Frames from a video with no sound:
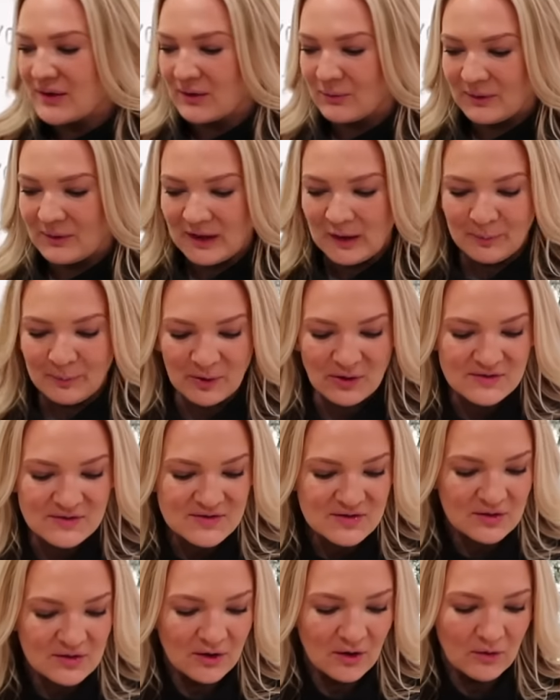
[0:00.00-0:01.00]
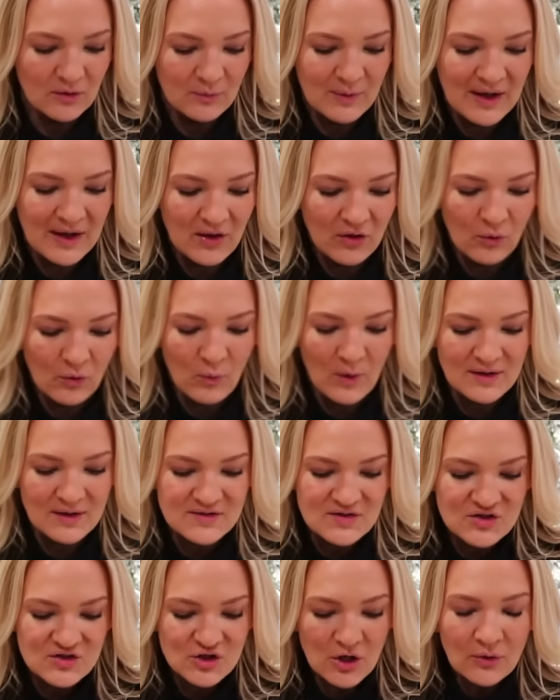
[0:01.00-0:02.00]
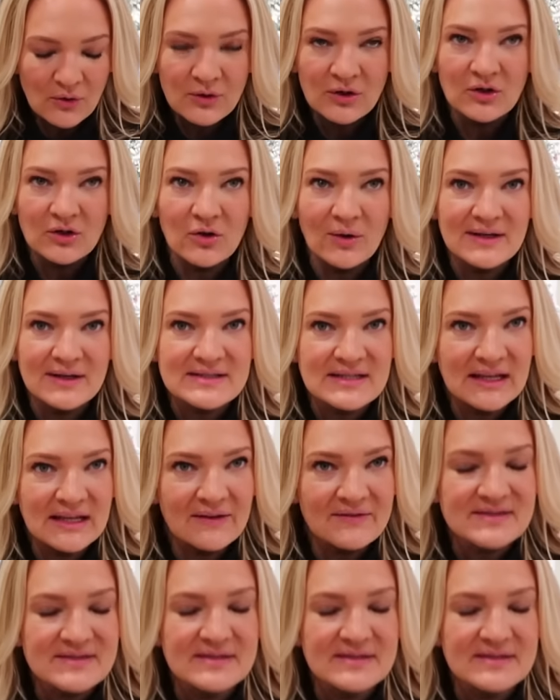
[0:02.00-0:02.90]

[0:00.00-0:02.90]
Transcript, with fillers: get really personal with what stone you're going to give